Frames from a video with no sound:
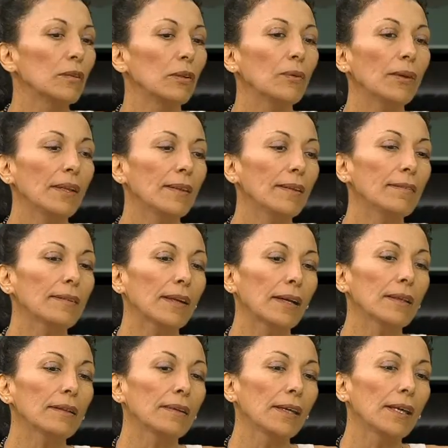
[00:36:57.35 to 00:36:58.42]
Look in this
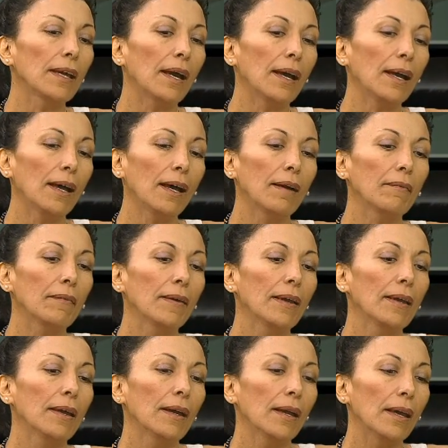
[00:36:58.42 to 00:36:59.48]
country have
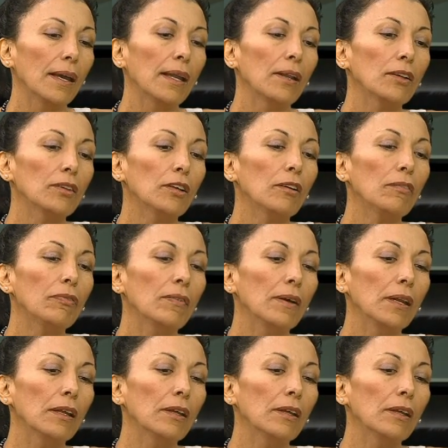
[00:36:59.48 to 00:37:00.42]
a lot of